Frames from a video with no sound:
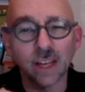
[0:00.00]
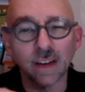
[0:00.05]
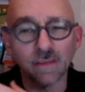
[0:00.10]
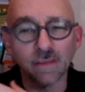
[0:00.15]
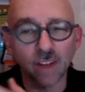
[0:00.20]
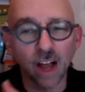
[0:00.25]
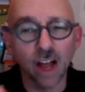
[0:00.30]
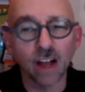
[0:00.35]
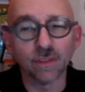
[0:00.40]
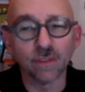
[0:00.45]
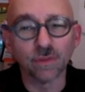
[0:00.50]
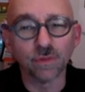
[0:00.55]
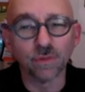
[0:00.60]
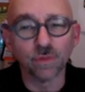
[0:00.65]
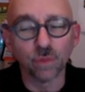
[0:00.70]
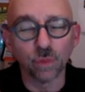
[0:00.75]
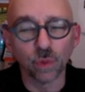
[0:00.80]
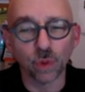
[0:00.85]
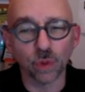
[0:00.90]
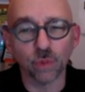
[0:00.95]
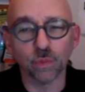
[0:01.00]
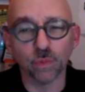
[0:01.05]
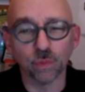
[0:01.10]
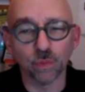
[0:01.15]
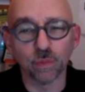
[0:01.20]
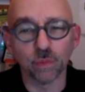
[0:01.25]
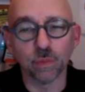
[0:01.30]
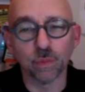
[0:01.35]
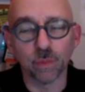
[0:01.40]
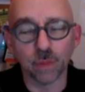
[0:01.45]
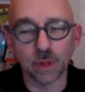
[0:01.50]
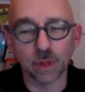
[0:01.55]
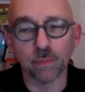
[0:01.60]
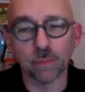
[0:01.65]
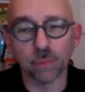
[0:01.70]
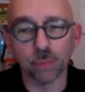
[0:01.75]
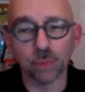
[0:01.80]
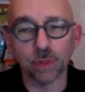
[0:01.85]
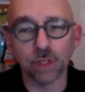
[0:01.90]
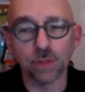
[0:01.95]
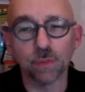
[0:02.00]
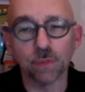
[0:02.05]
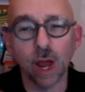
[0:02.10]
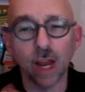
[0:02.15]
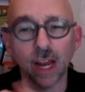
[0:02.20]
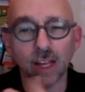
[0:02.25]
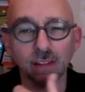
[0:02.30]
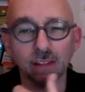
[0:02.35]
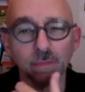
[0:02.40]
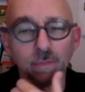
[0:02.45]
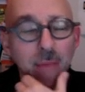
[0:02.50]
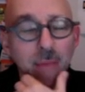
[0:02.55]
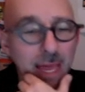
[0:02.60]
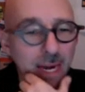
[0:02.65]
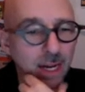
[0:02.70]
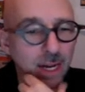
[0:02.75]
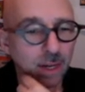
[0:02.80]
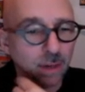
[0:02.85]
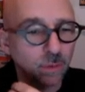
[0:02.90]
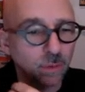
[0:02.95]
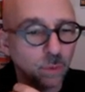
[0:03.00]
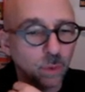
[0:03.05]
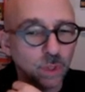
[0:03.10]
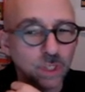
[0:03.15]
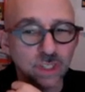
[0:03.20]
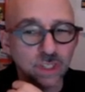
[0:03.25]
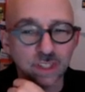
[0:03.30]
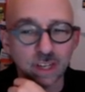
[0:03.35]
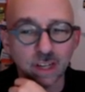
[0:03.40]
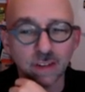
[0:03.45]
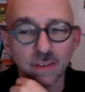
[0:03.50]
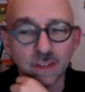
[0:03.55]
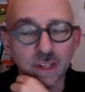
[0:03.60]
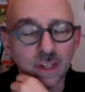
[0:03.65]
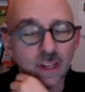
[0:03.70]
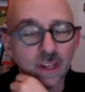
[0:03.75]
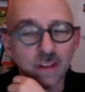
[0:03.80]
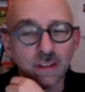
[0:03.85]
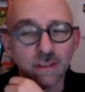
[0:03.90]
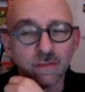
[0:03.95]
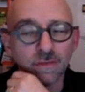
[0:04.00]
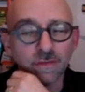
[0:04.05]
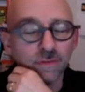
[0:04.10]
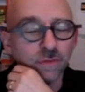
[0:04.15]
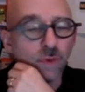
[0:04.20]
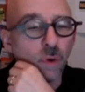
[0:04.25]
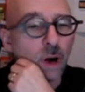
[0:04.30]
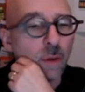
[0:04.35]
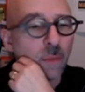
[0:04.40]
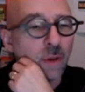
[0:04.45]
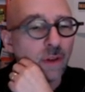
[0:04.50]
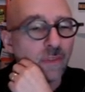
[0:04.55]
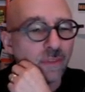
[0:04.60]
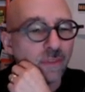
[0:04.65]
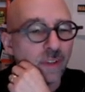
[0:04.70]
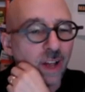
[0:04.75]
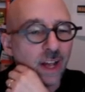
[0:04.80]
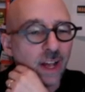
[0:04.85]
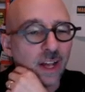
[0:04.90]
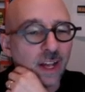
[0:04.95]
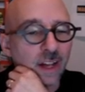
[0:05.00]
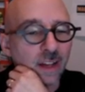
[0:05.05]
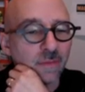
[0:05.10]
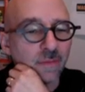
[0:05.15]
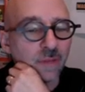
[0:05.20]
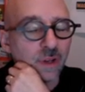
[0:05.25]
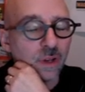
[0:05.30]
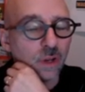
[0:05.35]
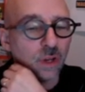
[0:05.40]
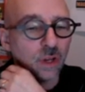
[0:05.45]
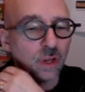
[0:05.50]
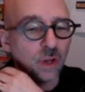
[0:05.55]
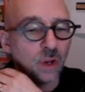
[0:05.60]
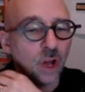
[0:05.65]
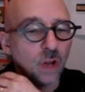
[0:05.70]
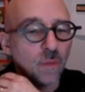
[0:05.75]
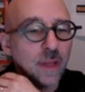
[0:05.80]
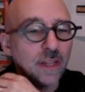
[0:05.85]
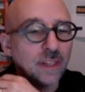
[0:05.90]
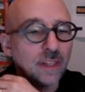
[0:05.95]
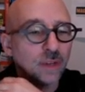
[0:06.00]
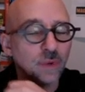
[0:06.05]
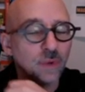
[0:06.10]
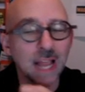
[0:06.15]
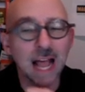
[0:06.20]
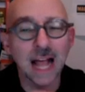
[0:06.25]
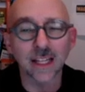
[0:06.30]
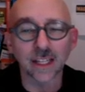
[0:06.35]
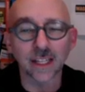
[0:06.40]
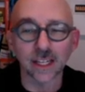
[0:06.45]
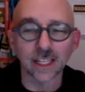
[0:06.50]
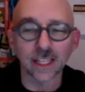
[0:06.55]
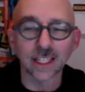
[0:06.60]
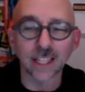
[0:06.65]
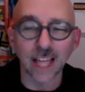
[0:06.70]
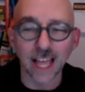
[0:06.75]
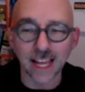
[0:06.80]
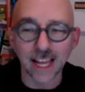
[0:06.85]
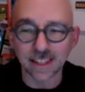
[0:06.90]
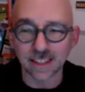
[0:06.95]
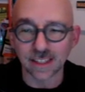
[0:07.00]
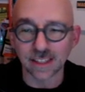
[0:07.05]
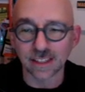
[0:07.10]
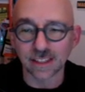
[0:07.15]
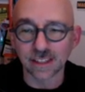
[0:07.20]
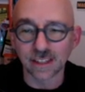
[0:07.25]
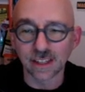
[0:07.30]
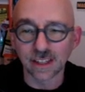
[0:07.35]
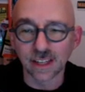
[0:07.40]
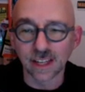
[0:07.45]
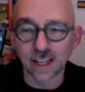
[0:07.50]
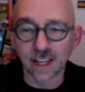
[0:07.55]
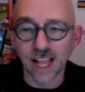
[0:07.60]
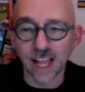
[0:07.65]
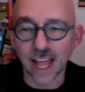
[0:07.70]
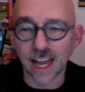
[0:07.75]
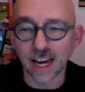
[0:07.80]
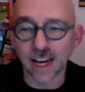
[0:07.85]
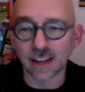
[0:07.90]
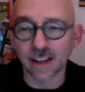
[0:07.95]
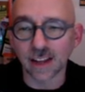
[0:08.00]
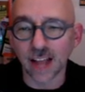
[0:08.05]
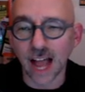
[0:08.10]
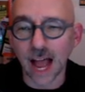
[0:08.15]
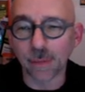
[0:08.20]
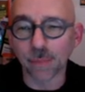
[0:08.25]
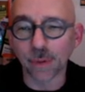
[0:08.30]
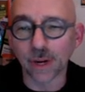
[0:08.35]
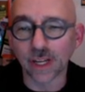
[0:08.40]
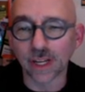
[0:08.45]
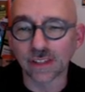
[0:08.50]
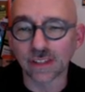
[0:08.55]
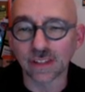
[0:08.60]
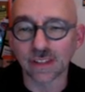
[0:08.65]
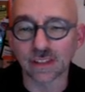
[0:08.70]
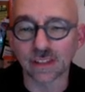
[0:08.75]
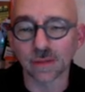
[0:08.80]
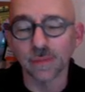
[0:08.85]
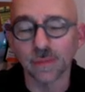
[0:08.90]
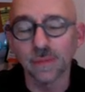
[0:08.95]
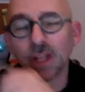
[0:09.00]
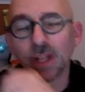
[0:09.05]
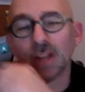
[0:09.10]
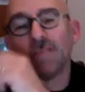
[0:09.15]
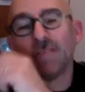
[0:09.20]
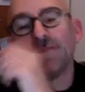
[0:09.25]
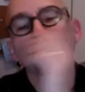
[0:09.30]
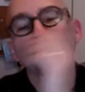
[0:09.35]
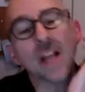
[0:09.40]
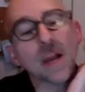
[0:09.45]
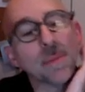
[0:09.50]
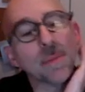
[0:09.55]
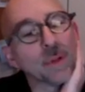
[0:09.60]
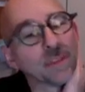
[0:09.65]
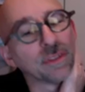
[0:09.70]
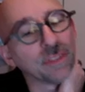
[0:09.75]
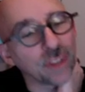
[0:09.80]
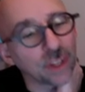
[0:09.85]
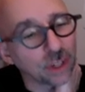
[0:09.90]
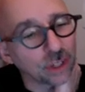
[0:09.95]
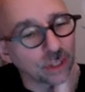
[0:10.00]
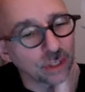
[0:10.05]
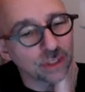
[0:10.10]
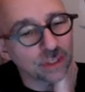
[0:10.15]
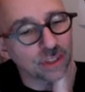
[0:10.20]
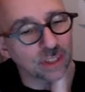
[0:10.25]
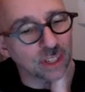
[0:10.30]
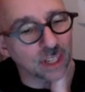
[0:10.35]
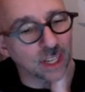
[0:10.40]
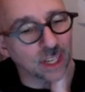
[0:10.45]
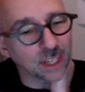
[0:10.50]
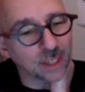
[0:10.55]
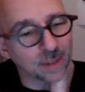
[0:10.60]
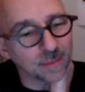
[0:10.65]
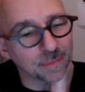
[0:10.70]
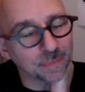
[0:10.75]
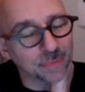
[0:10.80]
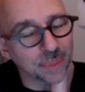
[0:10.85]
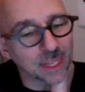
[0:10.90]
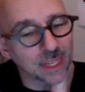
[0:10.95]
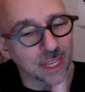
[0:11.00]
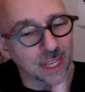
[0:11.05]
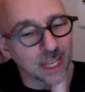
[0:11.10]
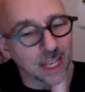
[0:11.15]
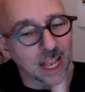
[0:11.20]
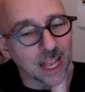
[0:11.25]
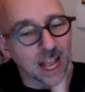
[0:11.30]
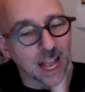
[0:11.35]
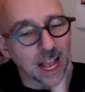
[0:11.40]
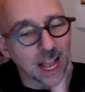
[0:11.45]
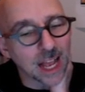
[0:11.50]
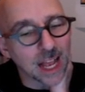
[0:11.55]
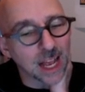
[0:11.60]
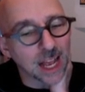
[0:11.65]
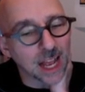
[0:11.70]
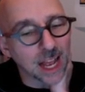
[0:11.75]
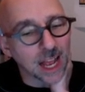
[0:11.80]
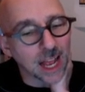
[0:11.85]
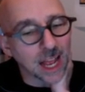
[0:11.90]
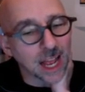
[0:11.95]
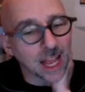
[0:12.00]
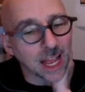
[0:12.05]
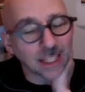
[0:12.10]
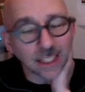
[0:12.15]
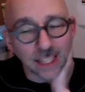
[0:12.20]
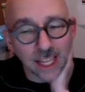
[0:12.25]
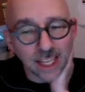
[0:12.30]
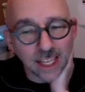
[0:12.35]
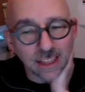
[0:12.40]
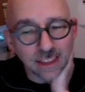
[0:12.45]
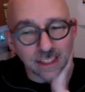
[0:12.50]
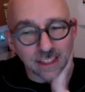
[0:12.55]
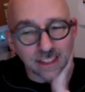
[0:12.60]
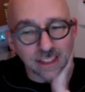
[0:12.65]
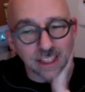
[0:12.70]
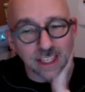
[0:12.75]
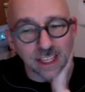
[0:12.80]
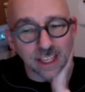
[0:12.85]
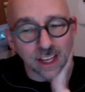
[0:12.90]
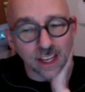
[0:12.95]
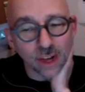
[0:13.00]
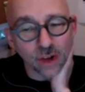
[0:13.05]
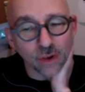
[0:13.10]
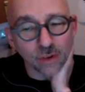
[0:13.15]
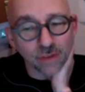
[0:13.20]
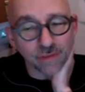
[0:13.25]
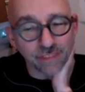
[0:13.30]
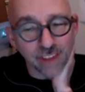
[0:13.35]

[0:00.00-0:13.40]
and involved with this product Meta, which is a form of augmented reality glasses and an operating system, for a couple of years. I liked the CEO and